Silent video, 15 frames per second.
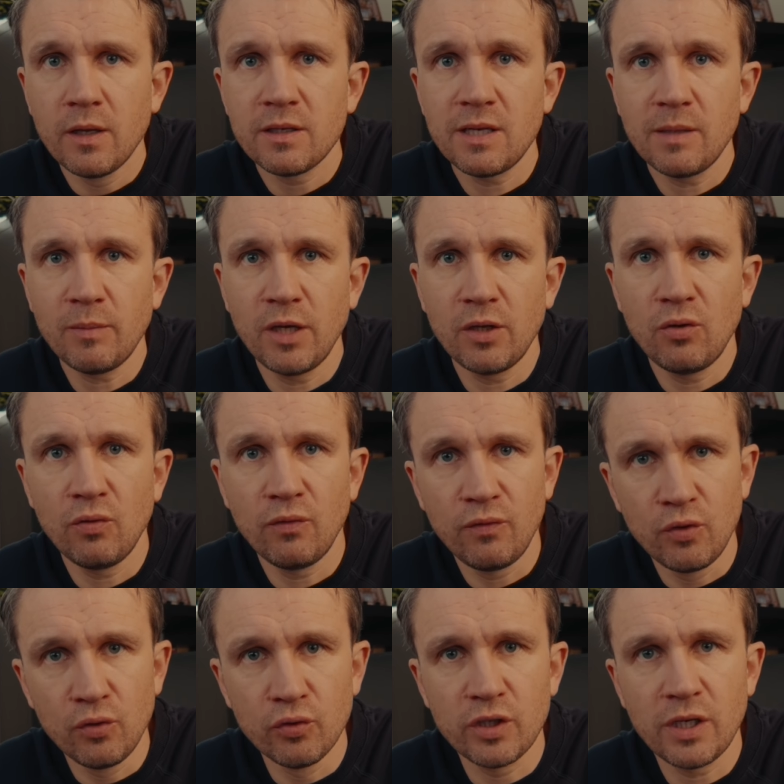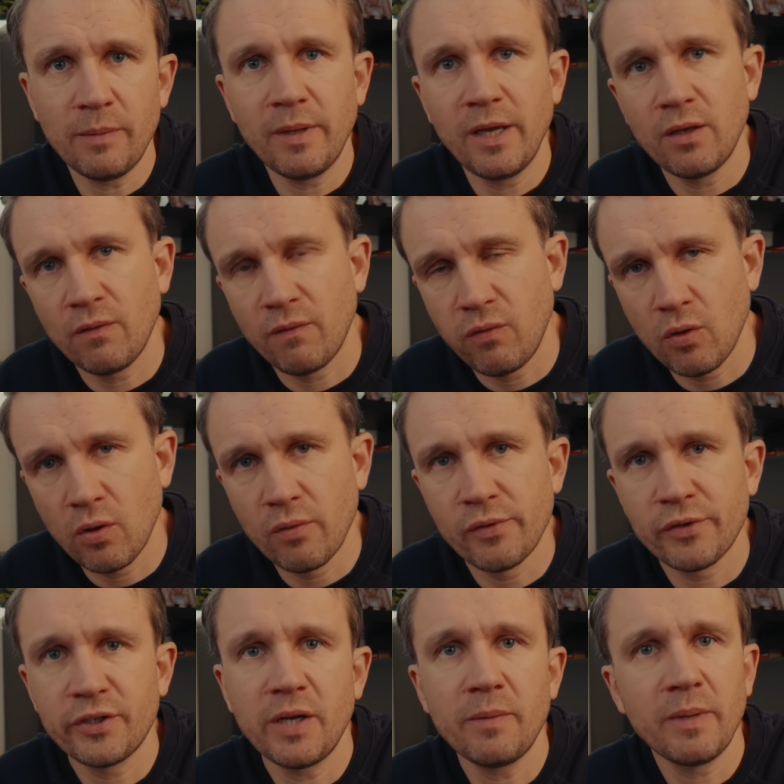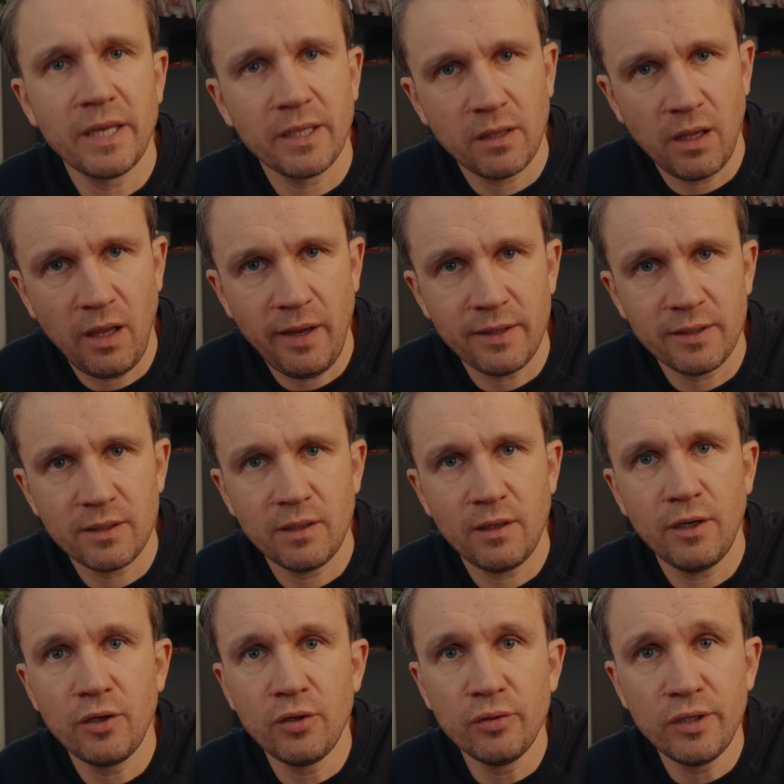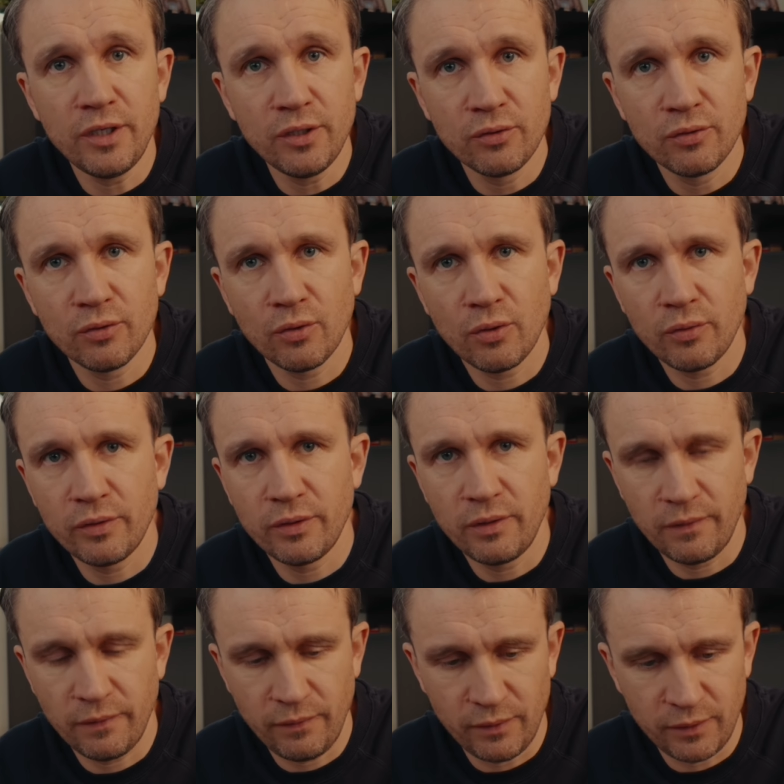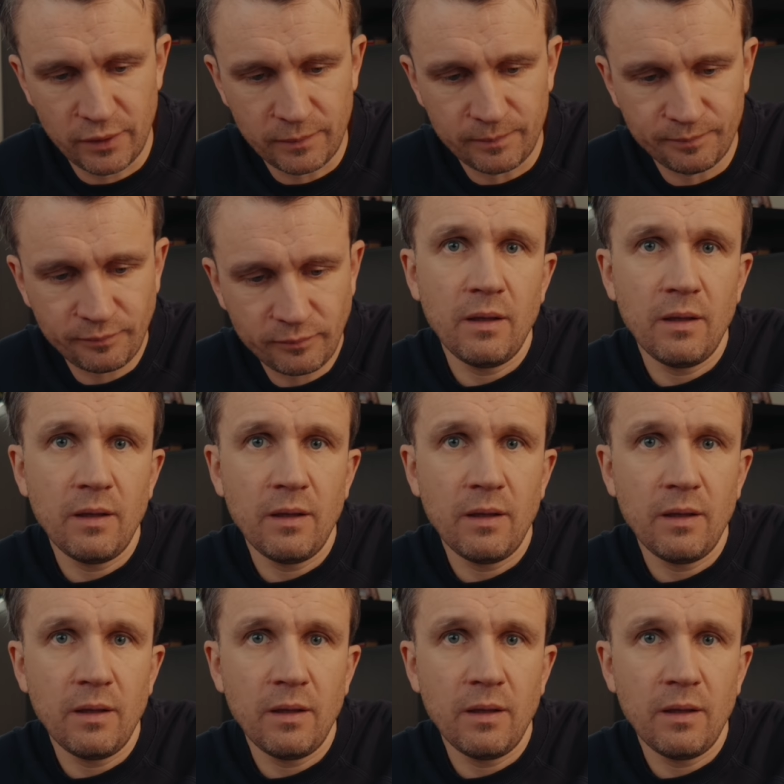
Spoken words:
Some get you views, some get you followers, some get clients, and you need to know the difference.